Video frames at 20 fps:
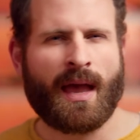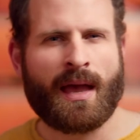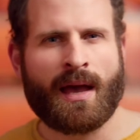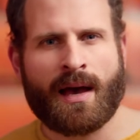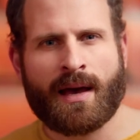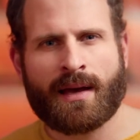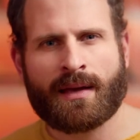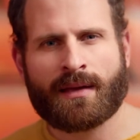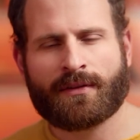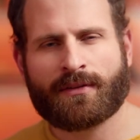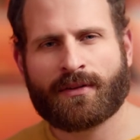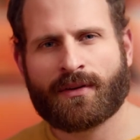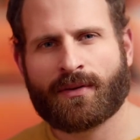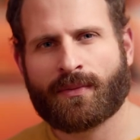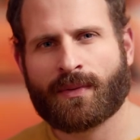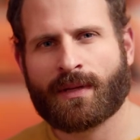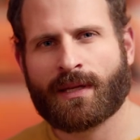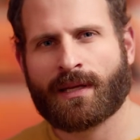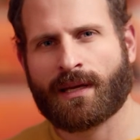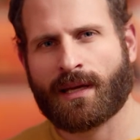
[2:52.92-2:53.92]
AI is at a
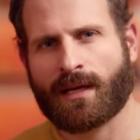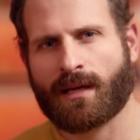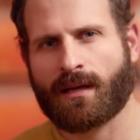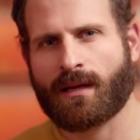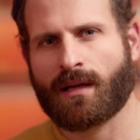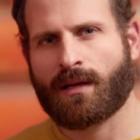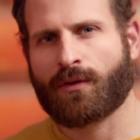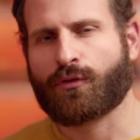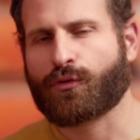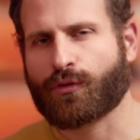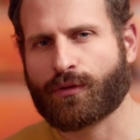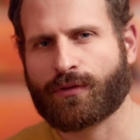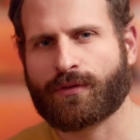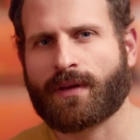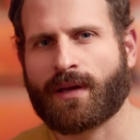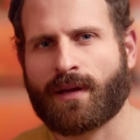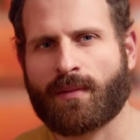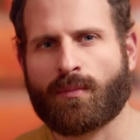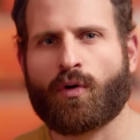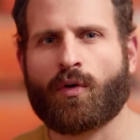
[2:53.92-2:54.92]
really
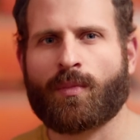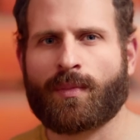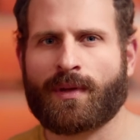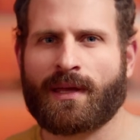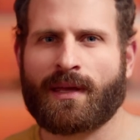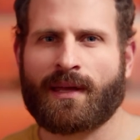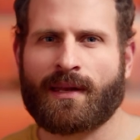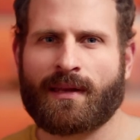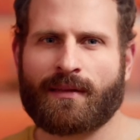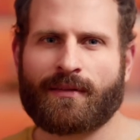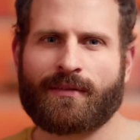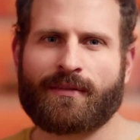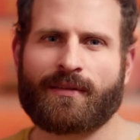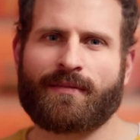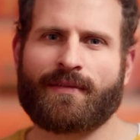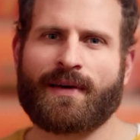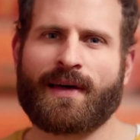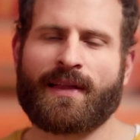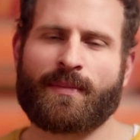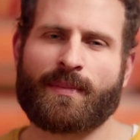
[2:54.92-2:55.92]
interesting moment in its
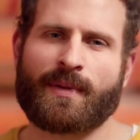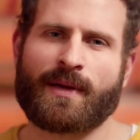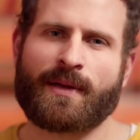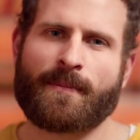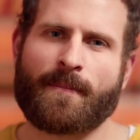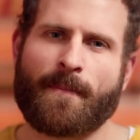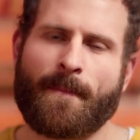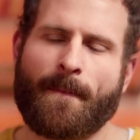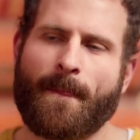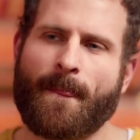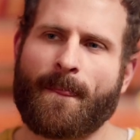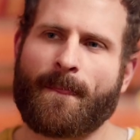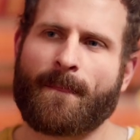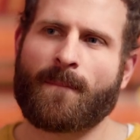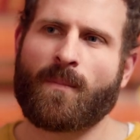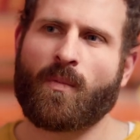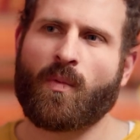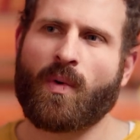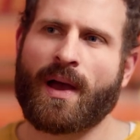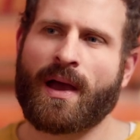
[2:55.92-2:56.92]
development
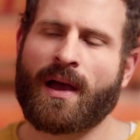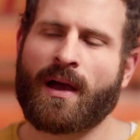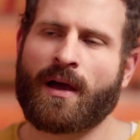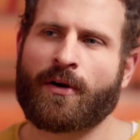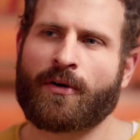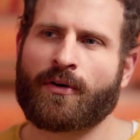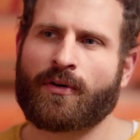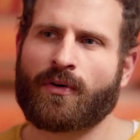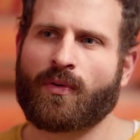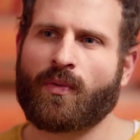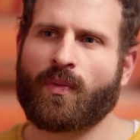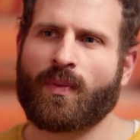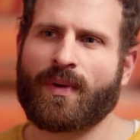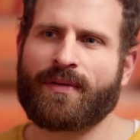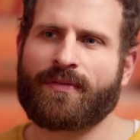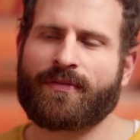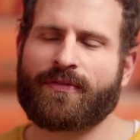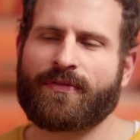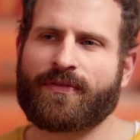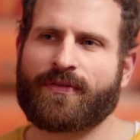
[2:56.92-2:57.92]
where
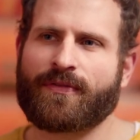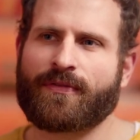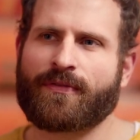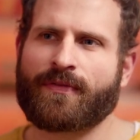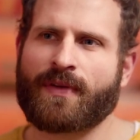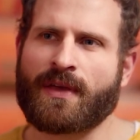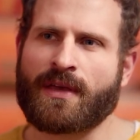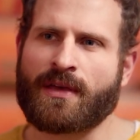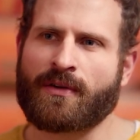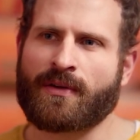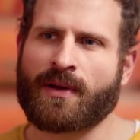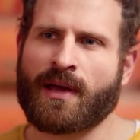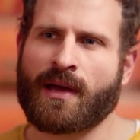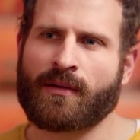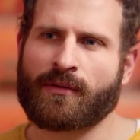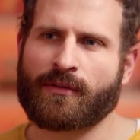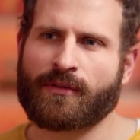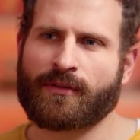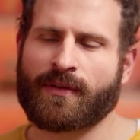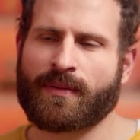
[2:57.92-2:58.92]
we've figured
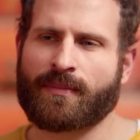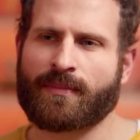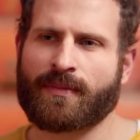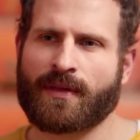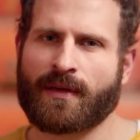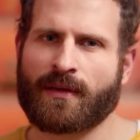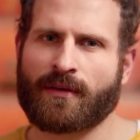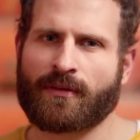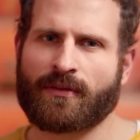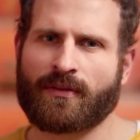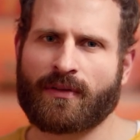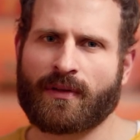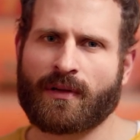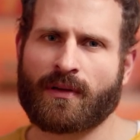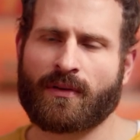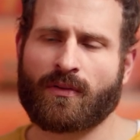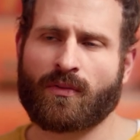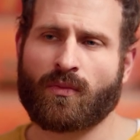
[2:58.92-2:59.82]
out some things that